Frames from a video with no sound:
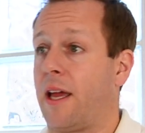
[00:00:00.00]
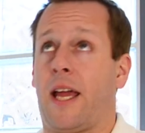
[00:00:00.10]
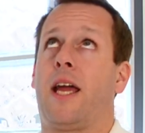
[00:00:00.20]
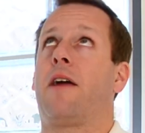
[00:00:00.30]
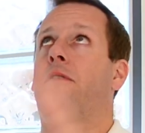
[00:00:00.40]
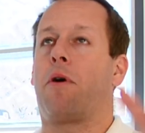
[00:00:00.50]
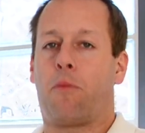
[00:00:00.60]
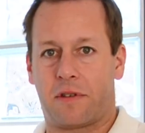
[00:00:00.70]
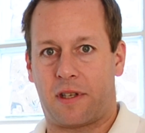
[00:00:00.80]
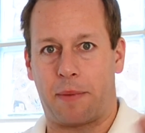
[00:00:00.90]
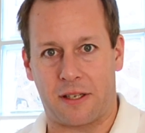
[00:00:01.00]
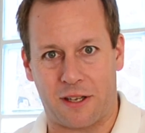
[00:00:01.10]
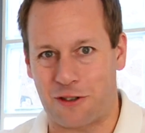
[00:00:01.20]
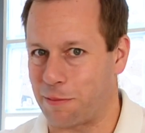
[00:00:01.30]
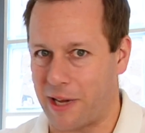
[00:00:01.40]
Everyone wants to be a
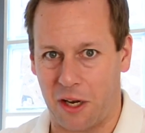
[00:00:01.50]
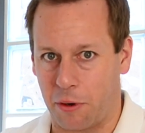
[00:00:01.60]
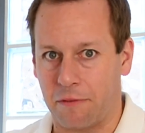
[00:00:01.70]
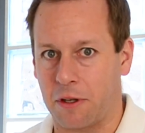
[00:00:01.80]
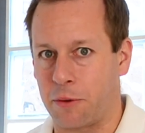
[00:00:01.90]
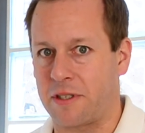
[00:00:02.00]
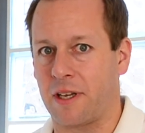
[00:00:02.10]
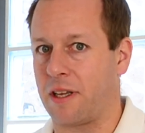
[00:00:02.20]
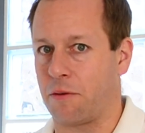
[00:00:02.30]
social media influencer.